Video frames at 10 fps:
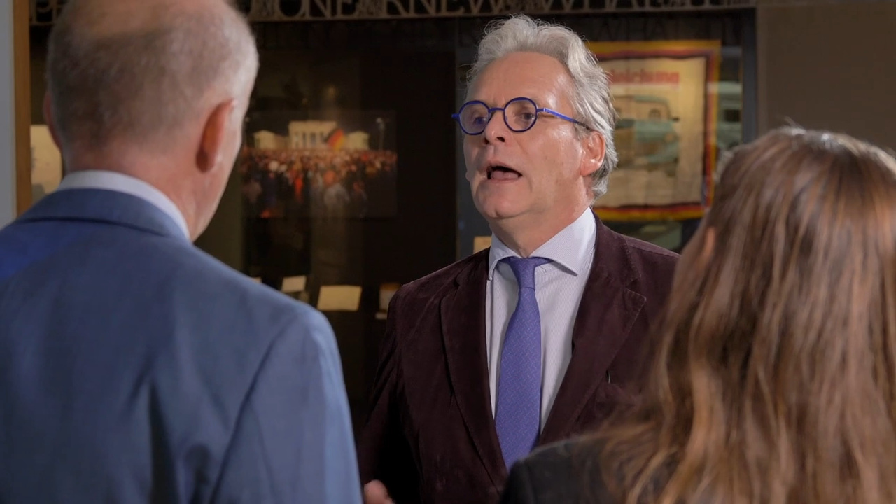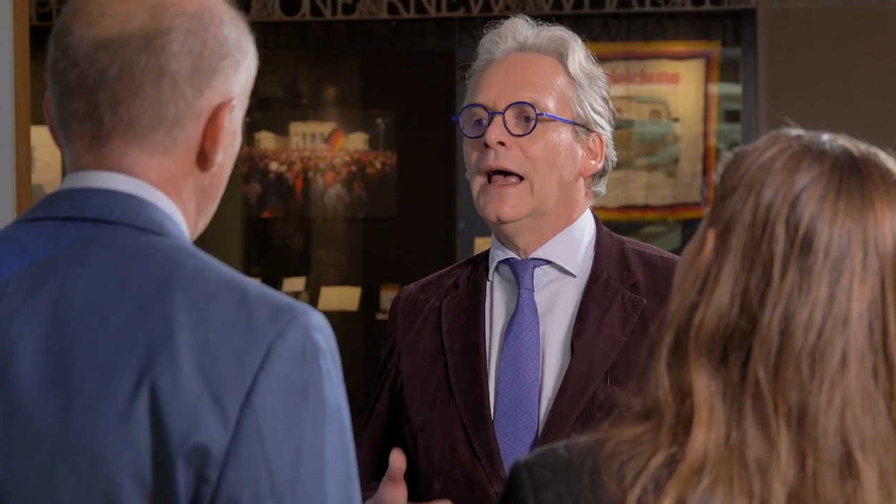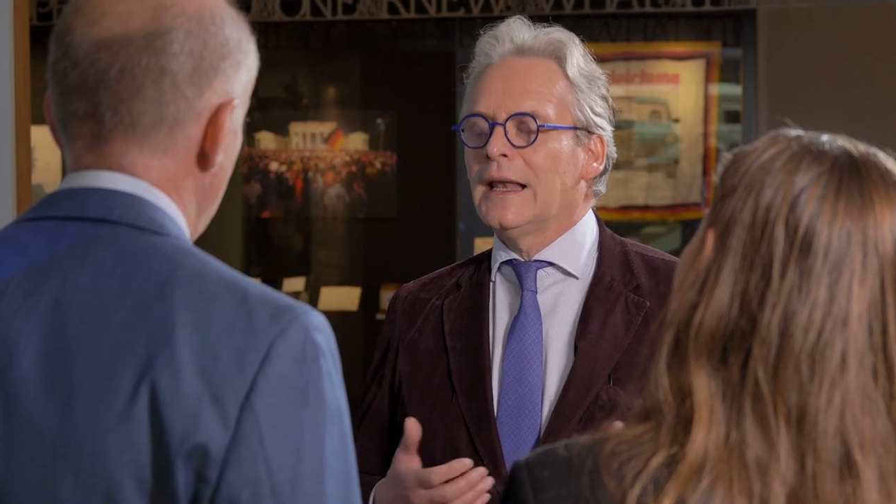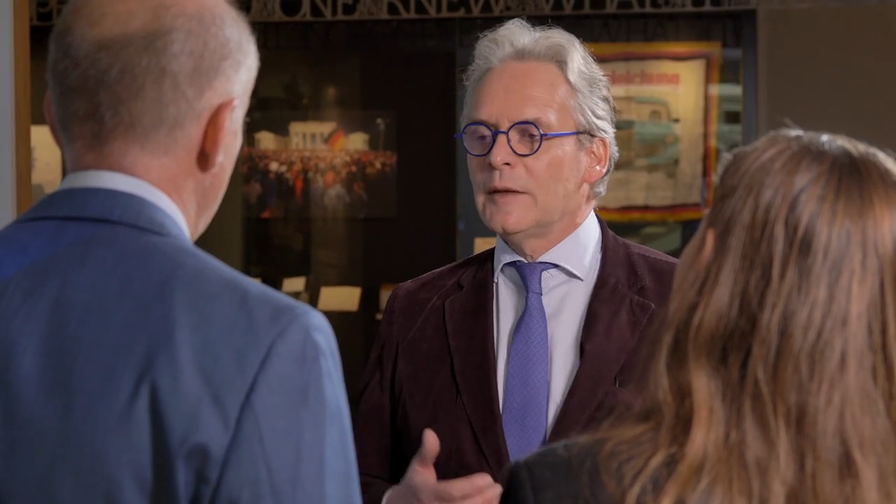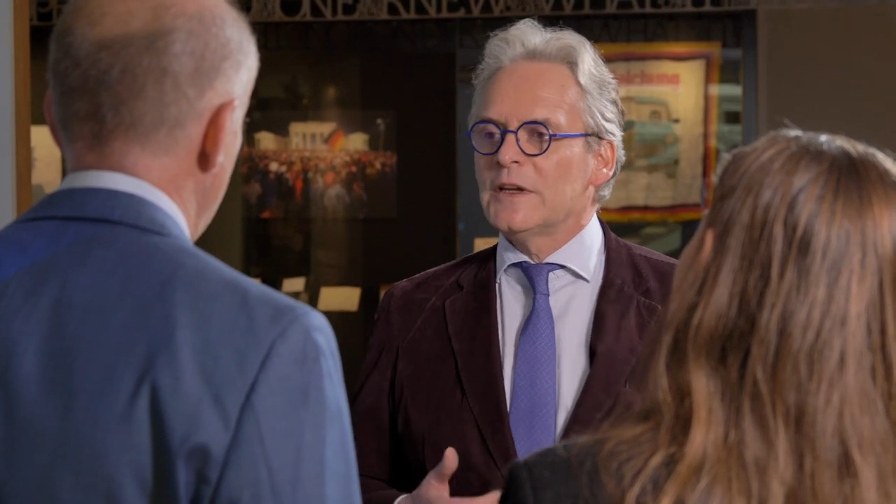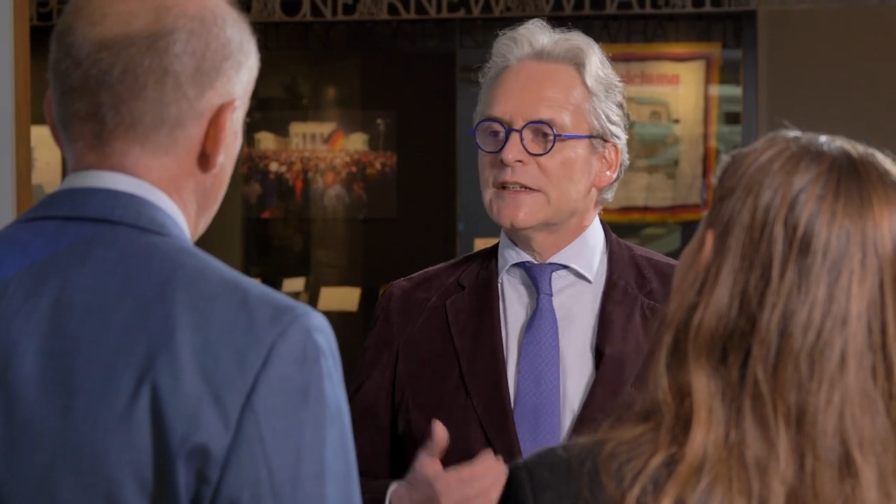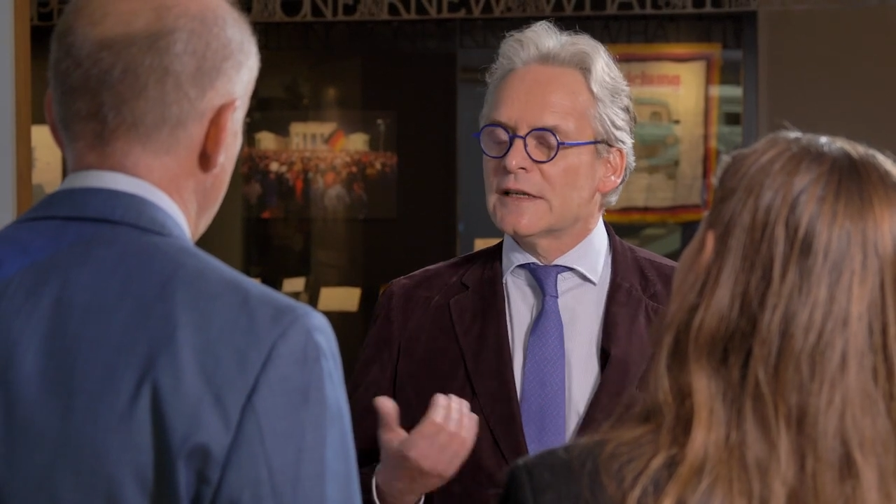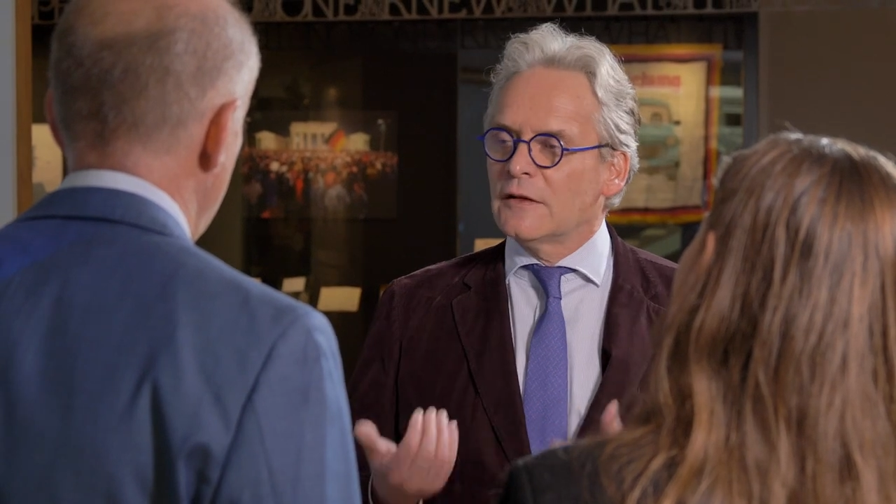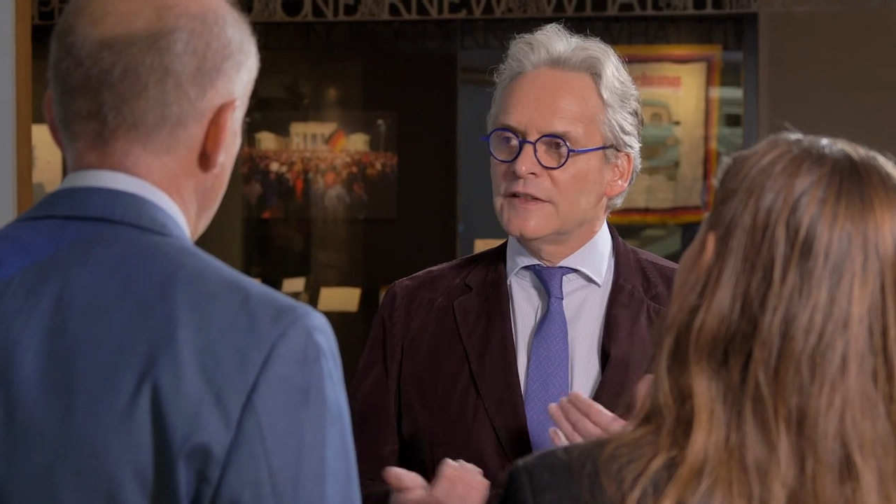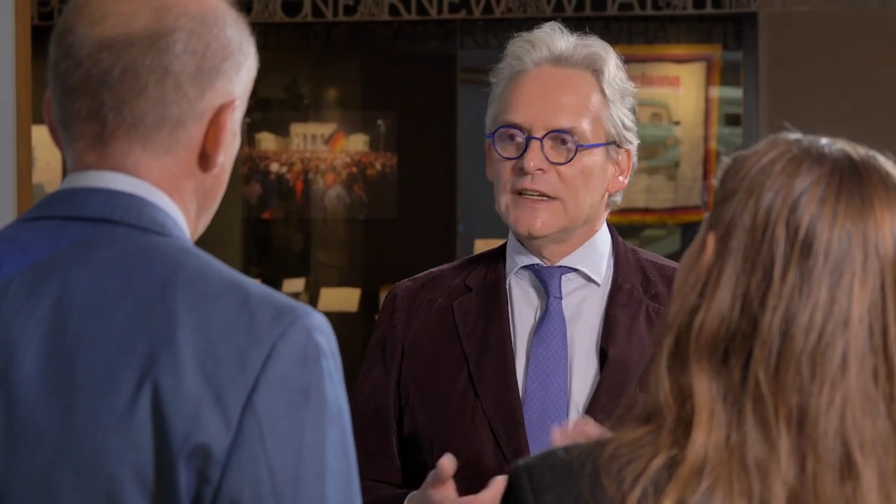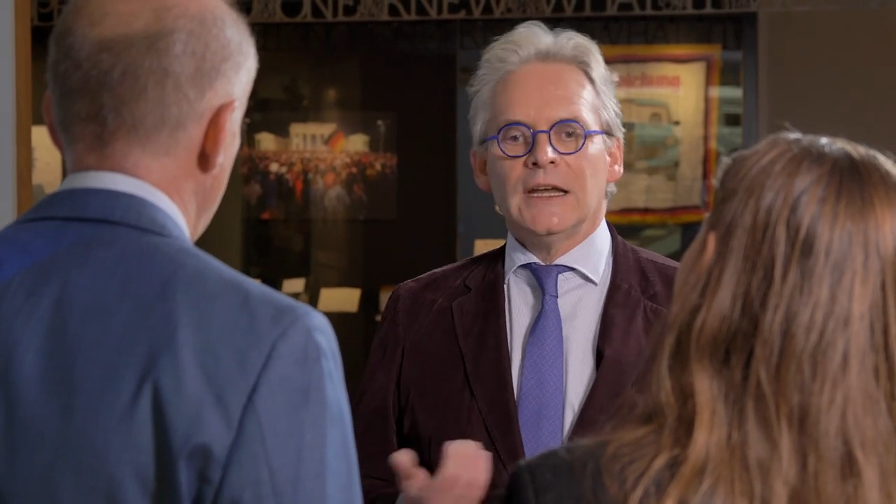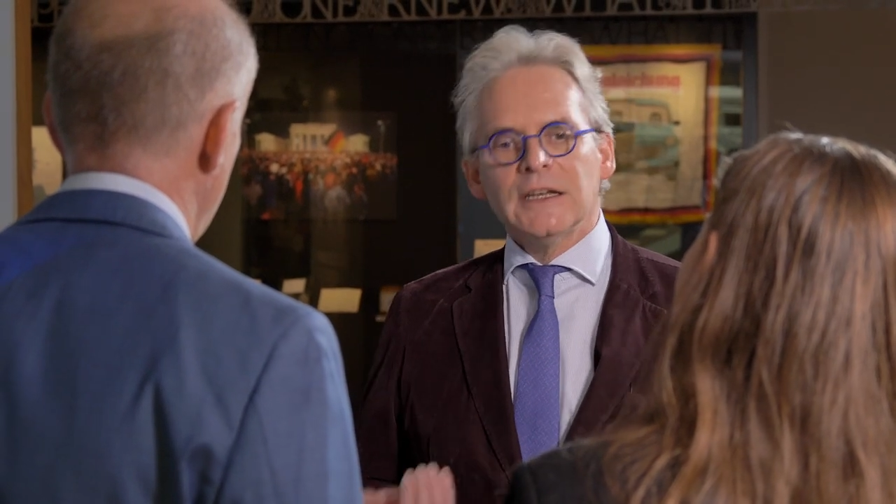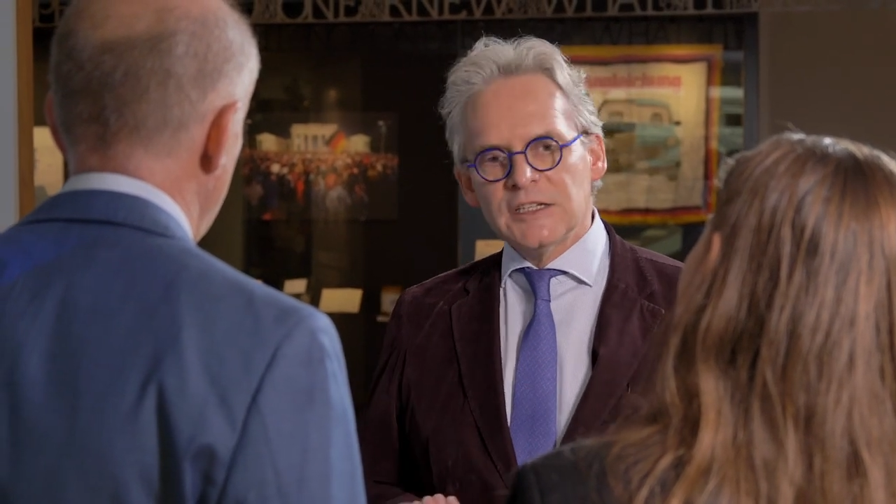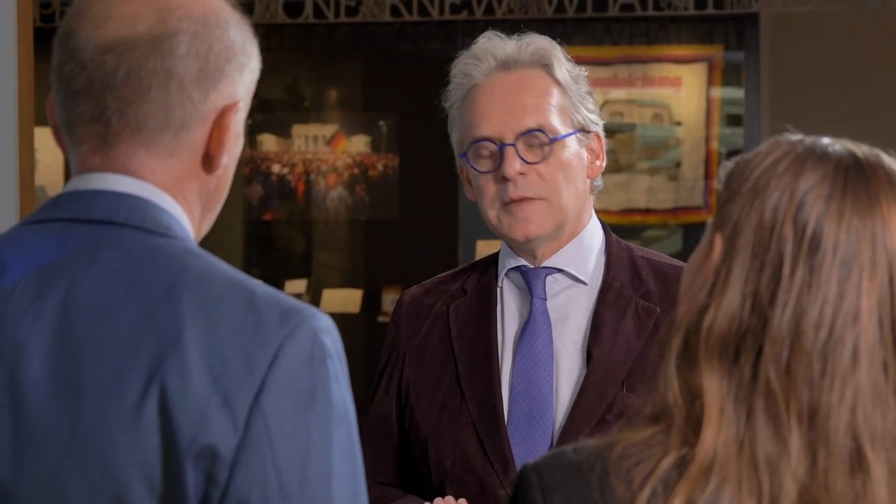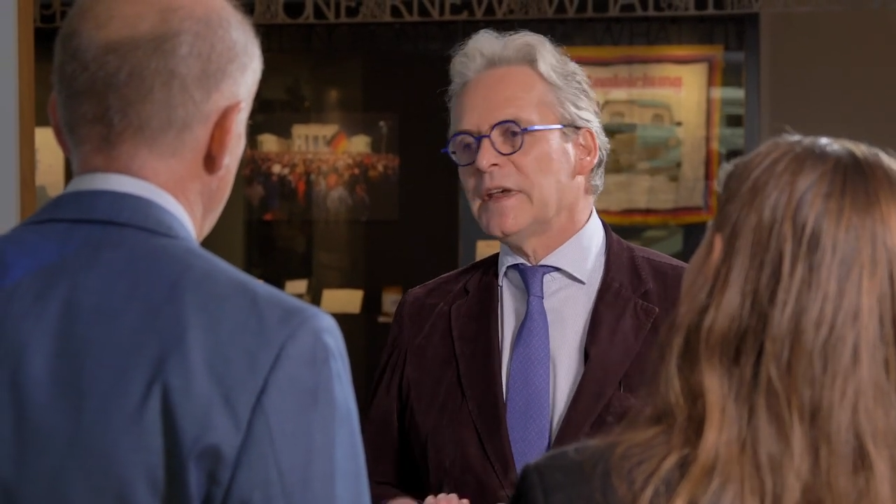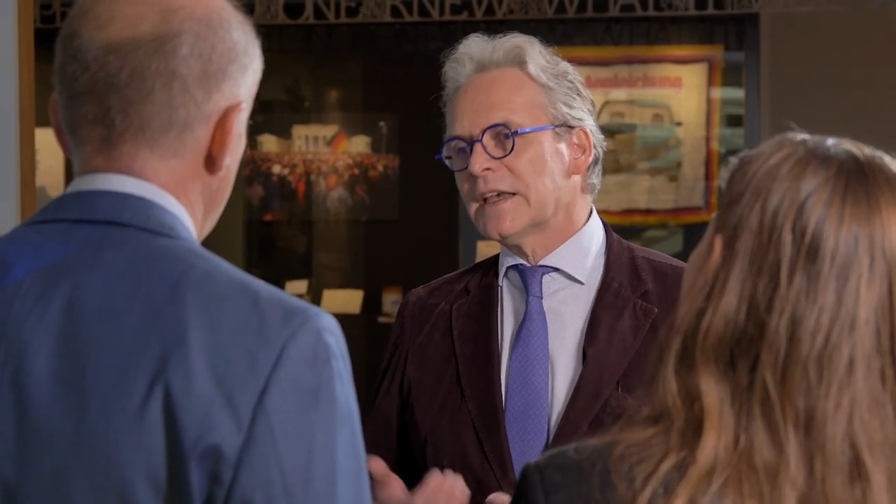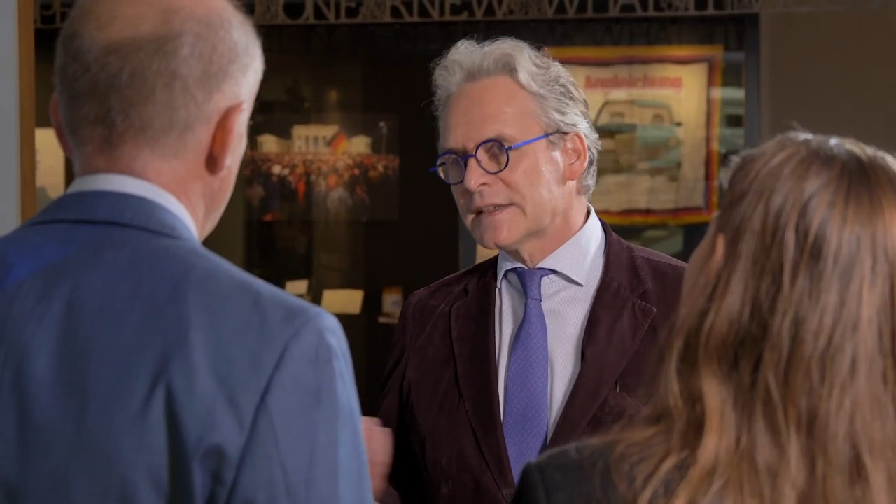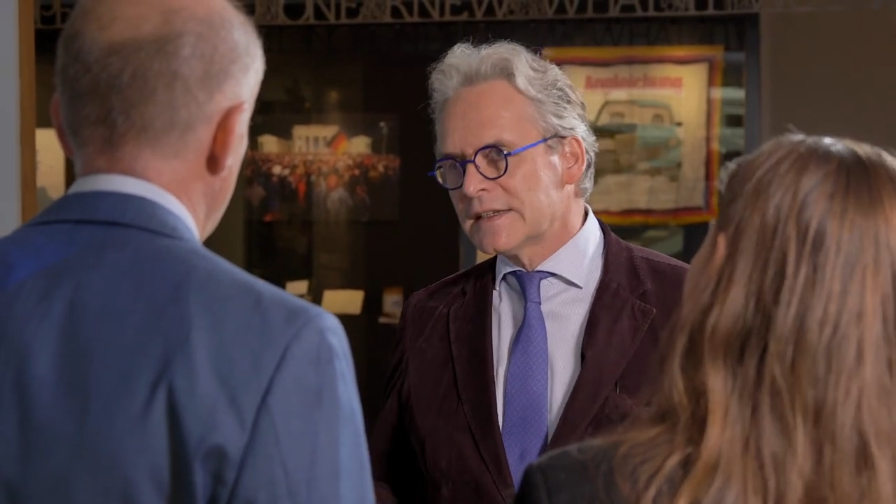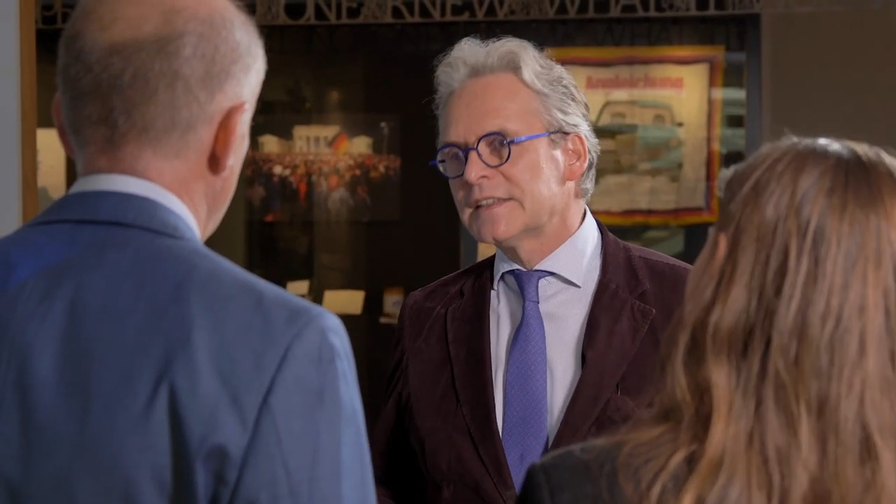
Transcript: elements of the energy mix